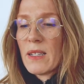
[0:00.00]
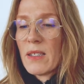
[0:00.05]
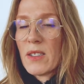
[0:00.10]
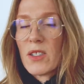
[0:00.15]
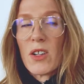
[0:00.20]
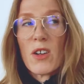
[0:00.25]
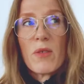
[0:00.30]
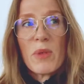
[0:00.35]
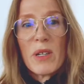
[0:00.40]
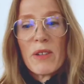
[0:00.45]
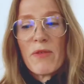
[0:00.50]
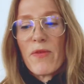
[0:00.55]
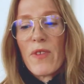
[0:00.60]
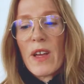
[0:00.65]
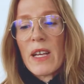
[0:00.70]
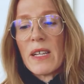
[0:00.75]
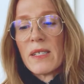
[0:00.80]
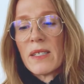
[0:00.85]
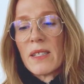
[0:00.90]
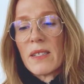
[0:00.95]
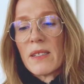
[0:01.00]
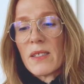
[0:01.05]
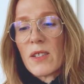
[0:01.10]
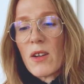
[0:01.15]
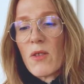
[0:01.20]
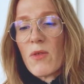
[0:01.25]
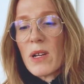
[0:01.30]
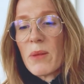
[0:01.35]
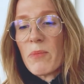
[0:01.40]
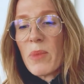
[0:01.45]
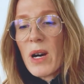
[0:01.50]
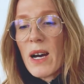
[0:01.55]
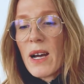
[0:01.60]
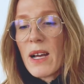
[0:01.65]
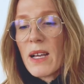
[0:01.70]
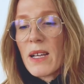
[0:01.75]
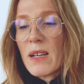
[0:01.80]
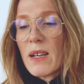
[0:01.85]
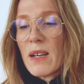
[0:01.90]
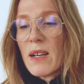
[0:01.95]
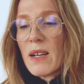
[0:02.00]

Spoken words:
turbaned faces going by,